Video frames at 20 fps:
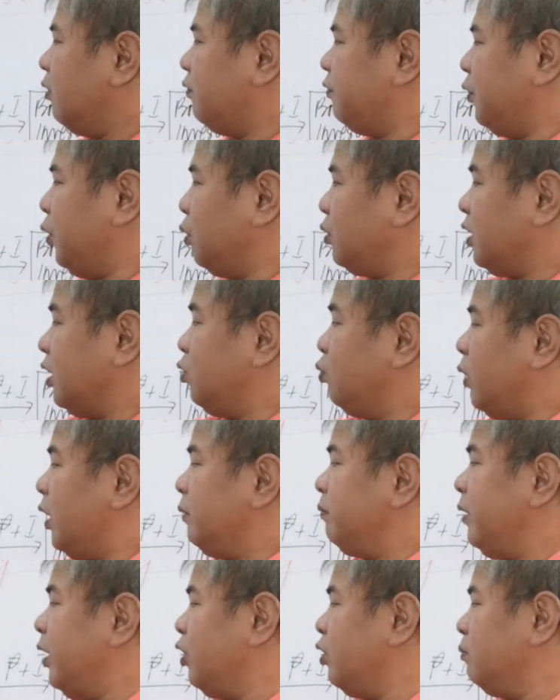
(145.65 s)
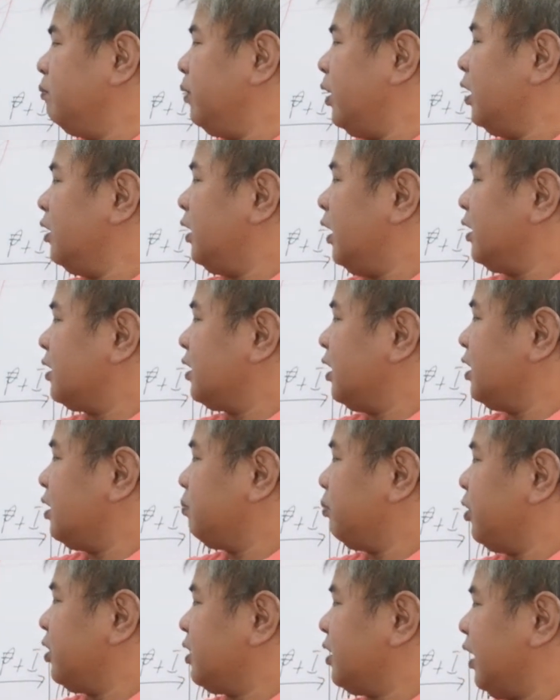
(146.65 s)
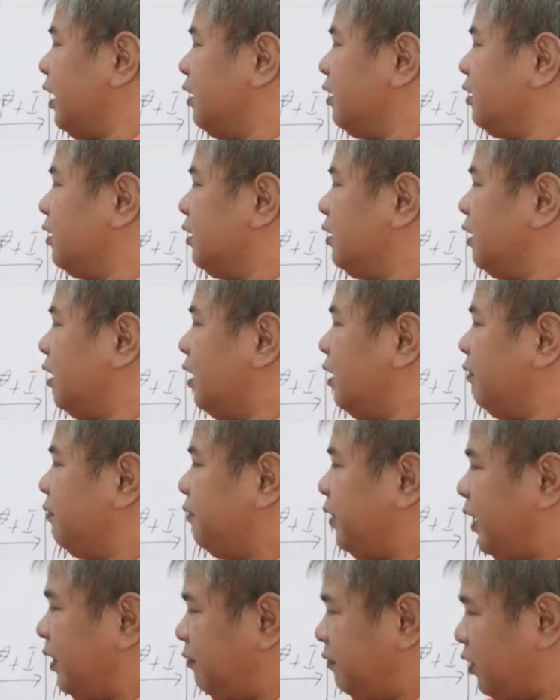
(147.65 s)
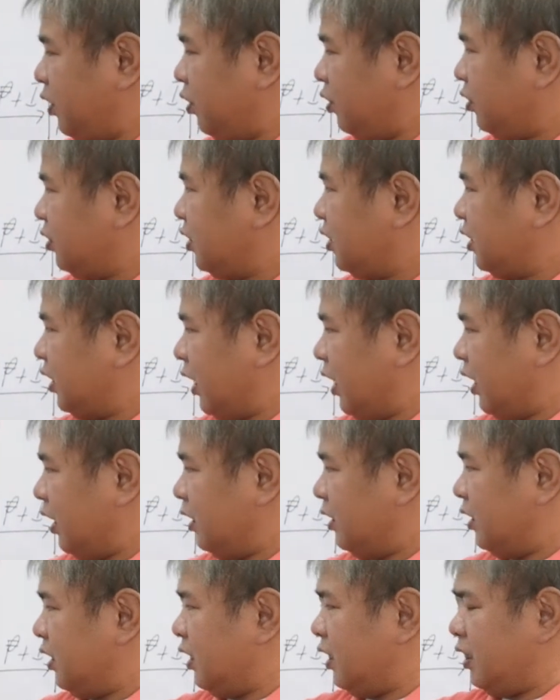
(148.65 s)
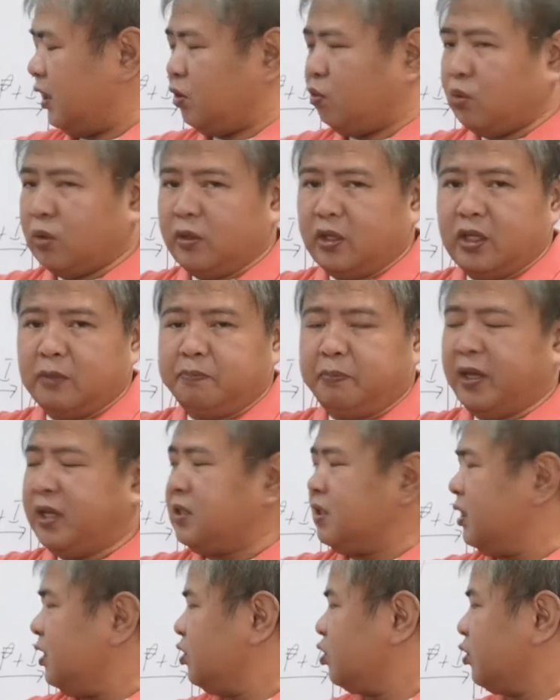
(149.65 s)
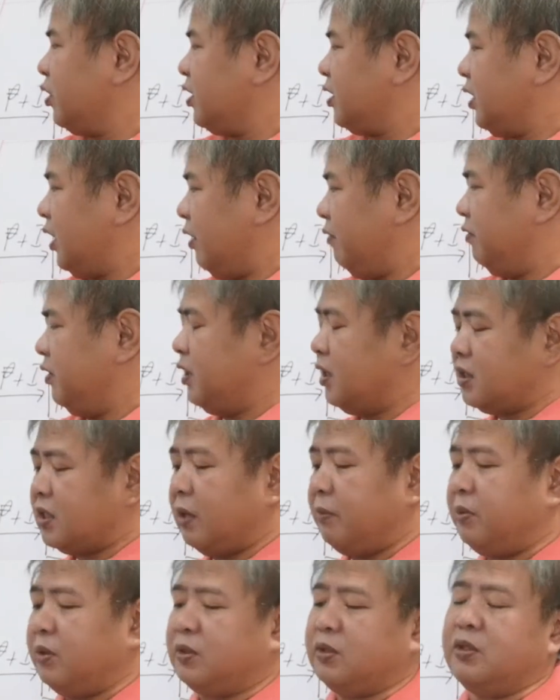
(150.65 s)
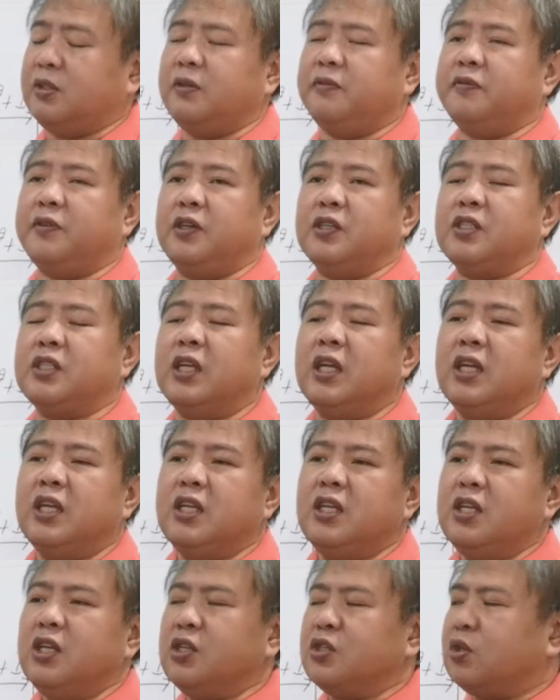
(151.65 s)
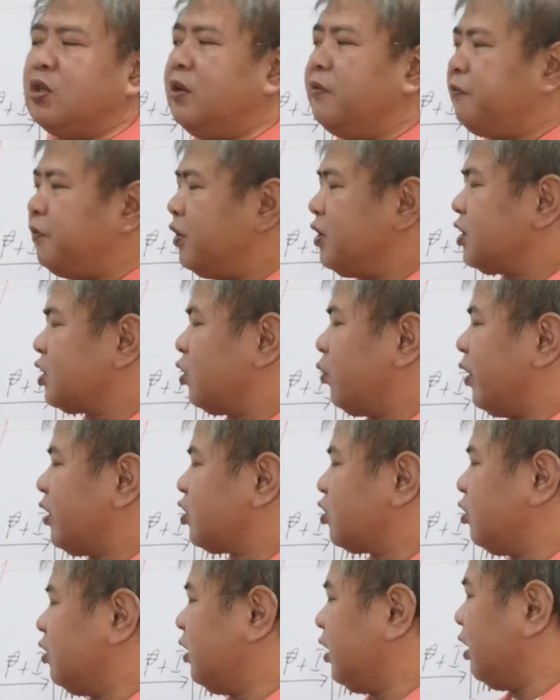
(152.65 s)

floated 1 million bond at 6%, 5 years, and it pays interest every December 31st. So the first question